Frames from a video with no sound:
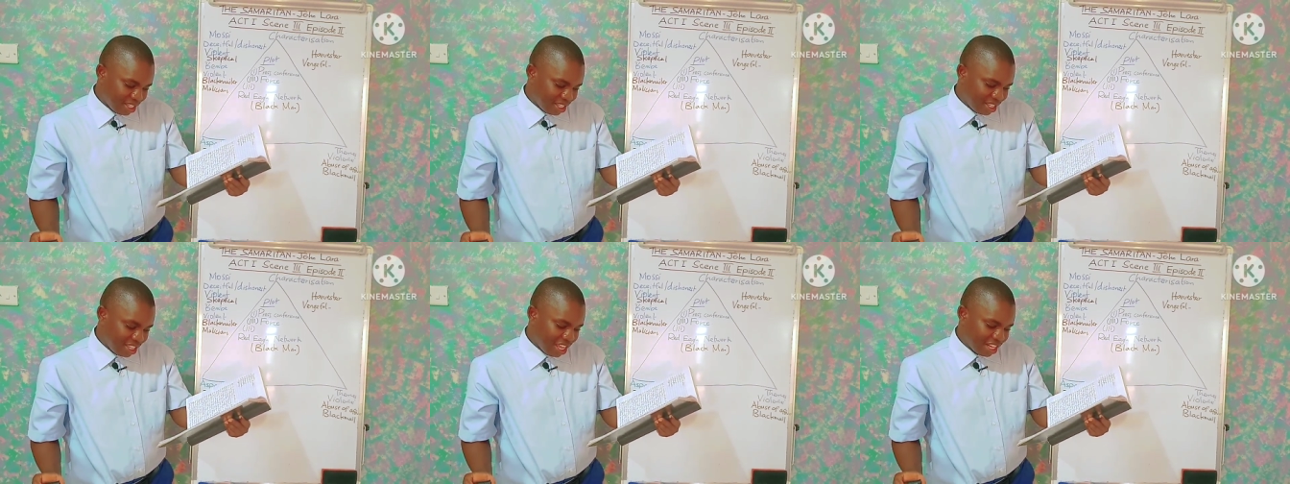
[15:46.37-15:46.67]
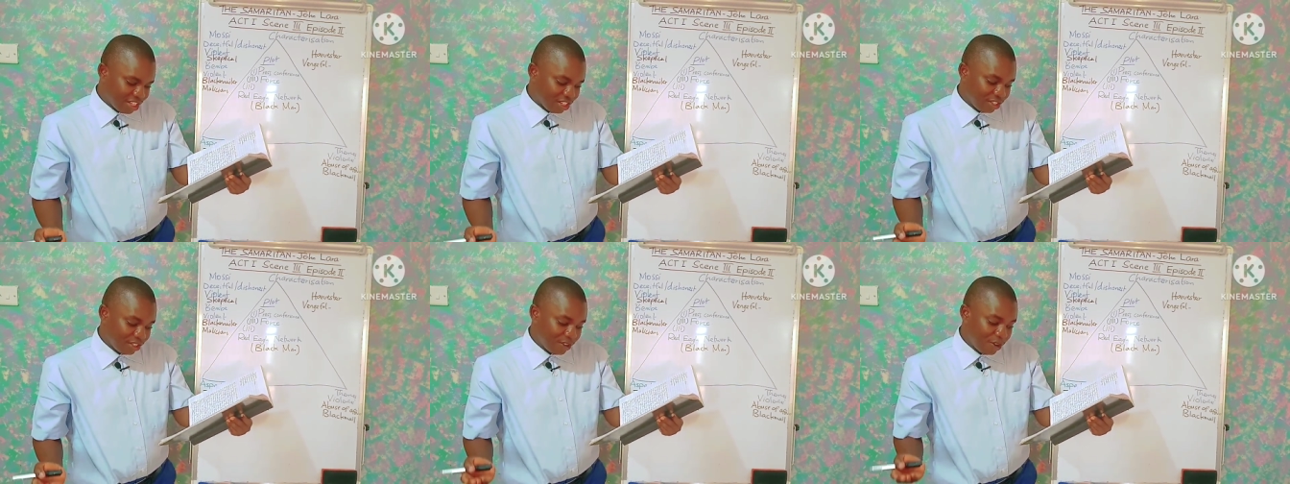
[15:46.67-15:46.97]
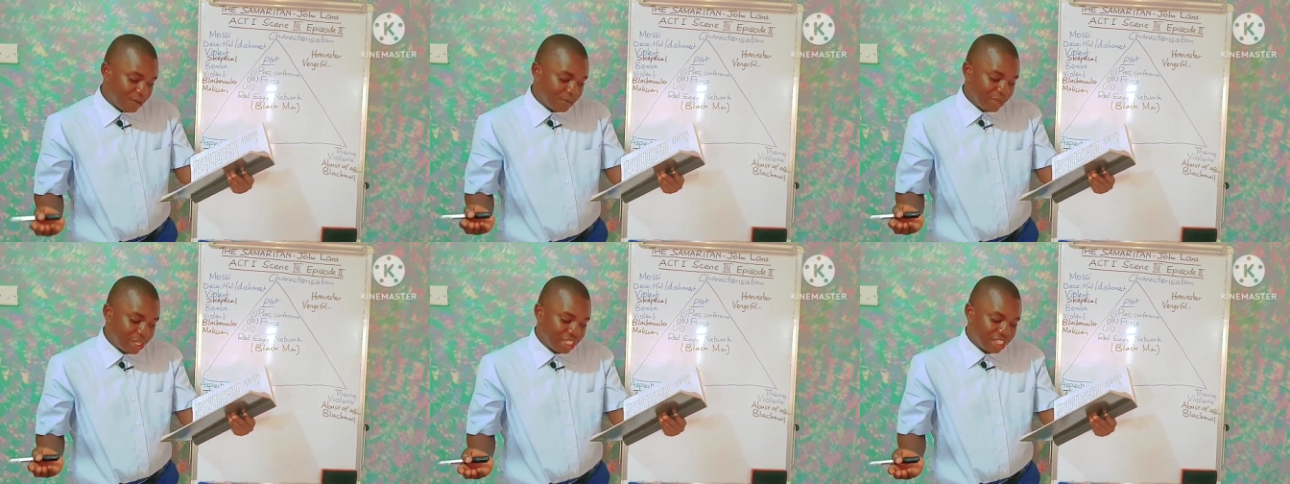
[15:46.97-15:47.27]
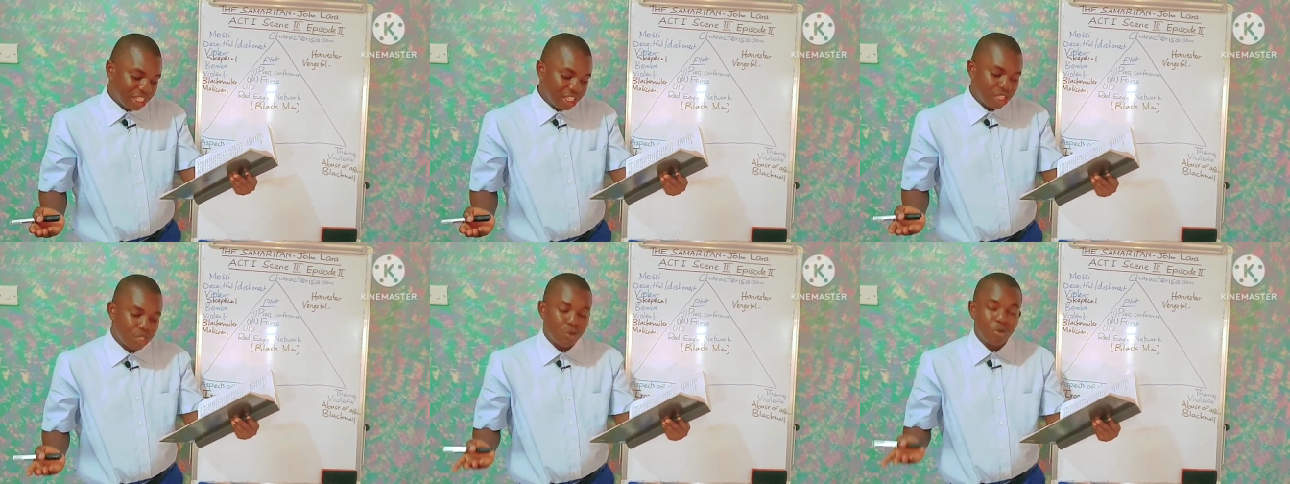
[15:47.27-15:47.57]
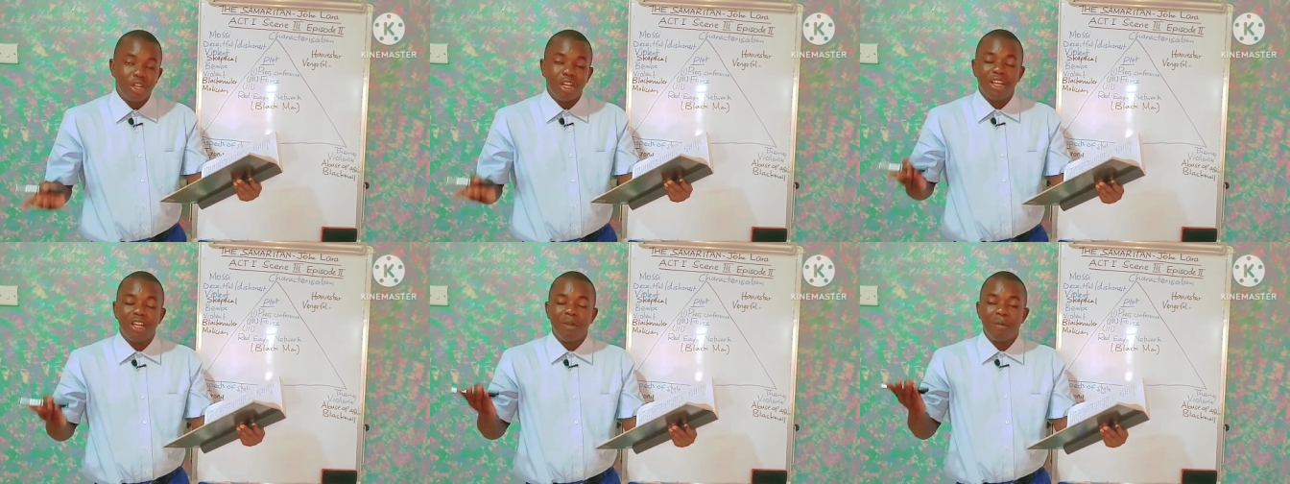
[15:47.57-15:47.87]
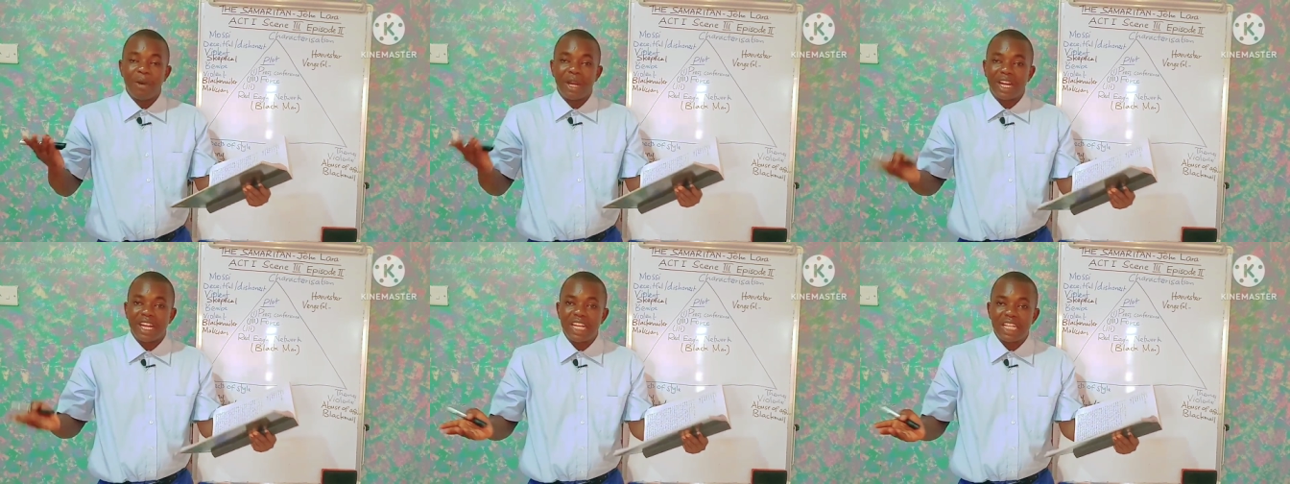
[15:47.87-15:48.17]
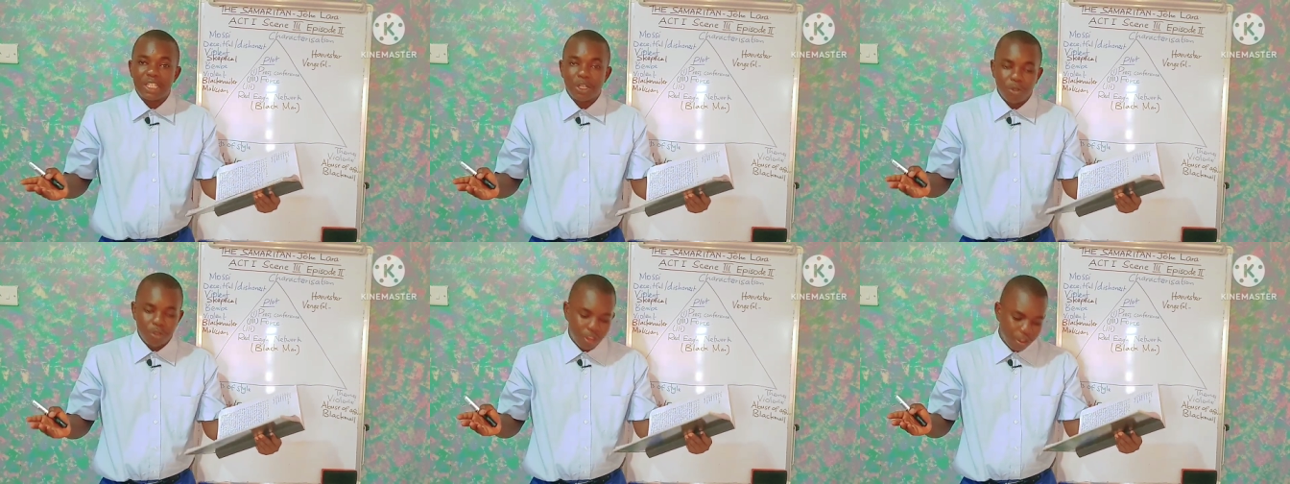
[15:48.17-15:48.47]
that no meeting to
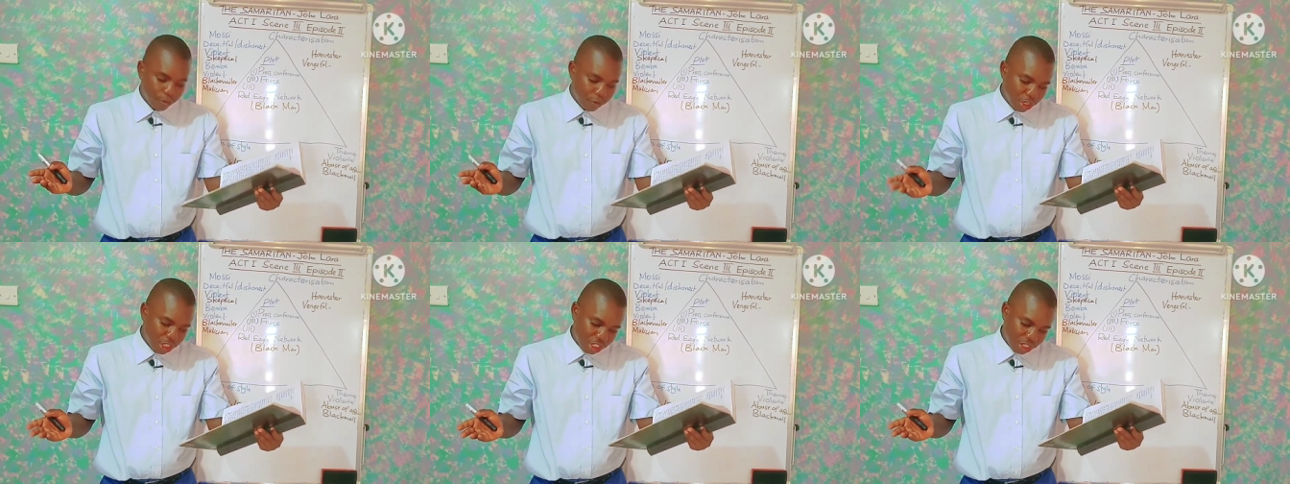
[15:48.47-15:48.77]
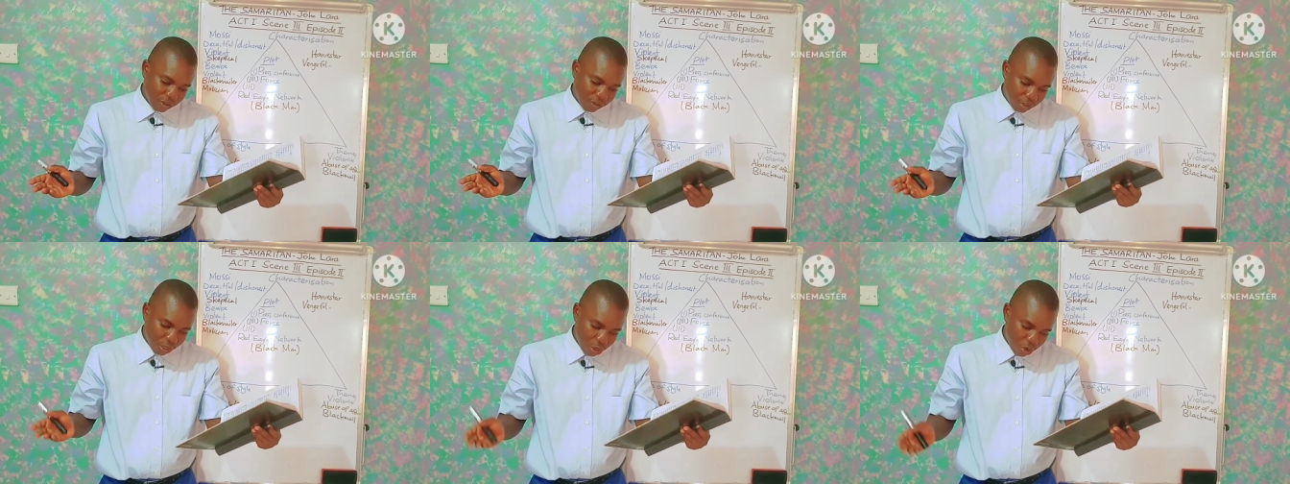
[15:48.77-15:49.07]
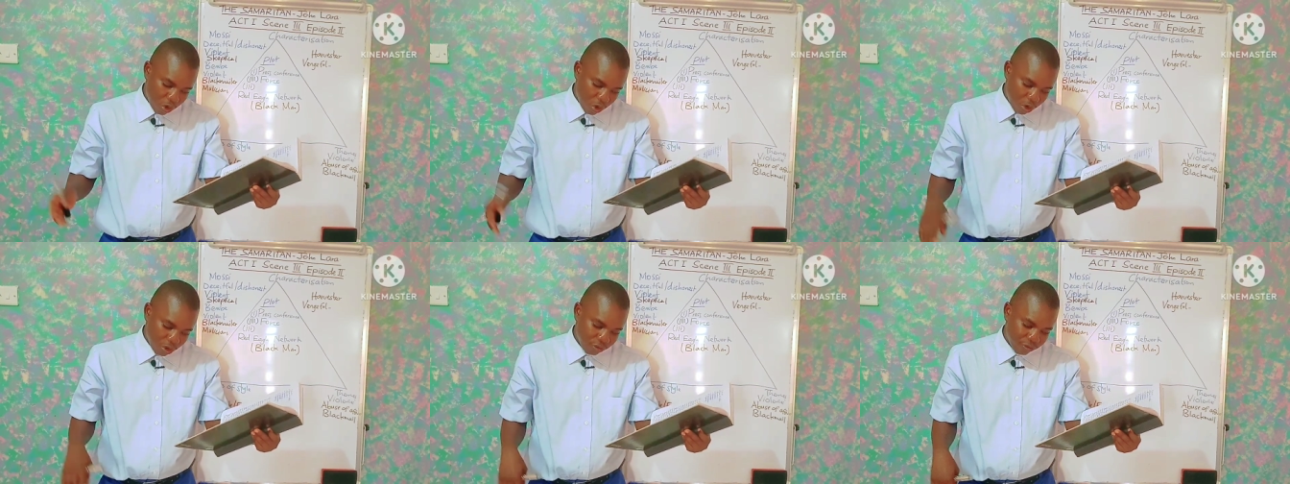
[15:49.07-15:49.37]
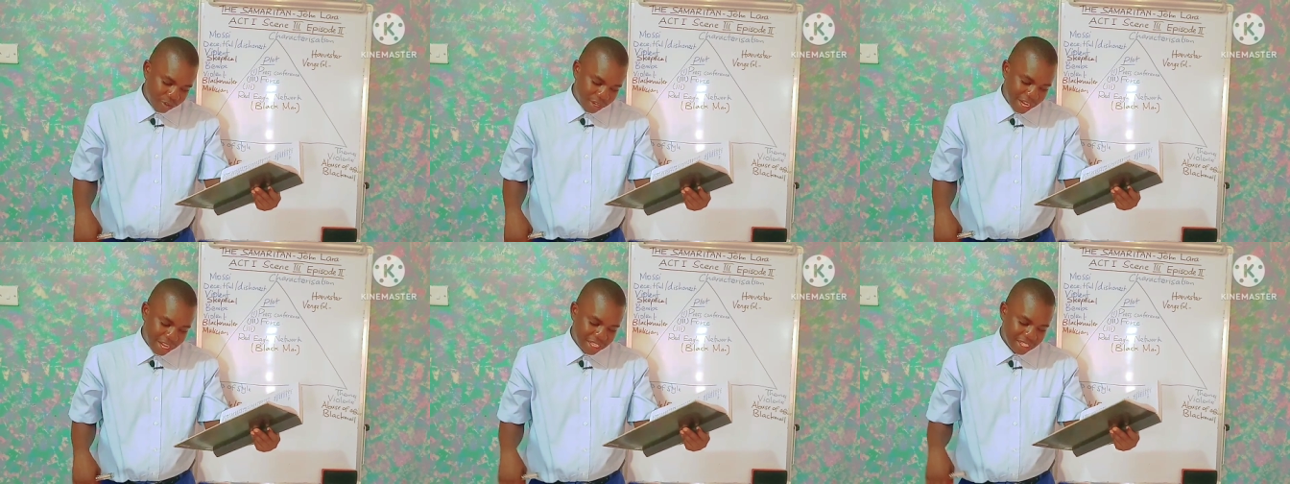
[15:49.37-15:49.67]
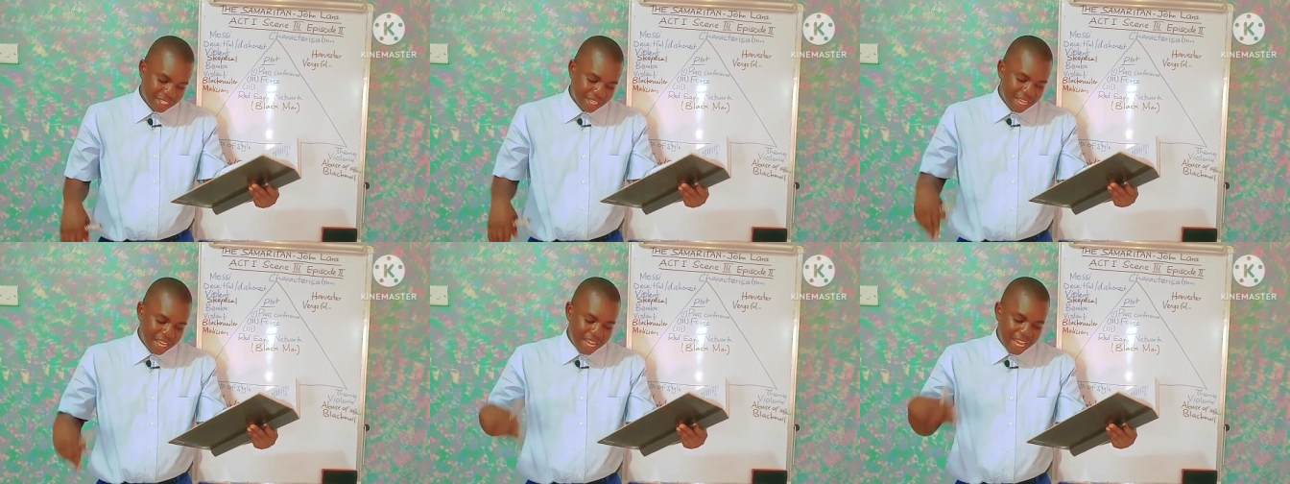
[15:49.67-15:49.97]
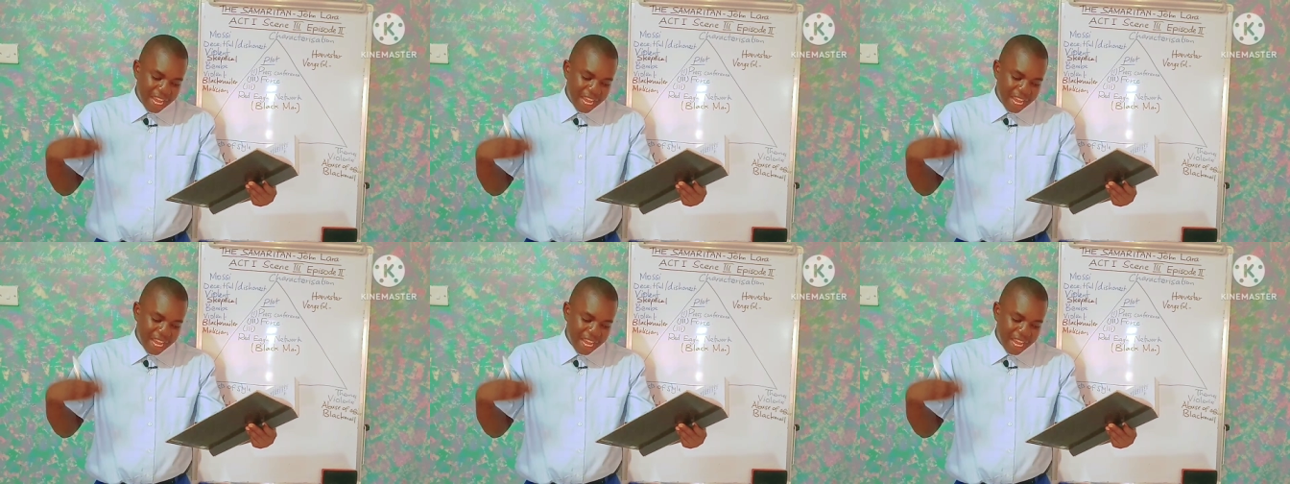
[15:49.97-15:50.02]
deliberate on the vote of no confidence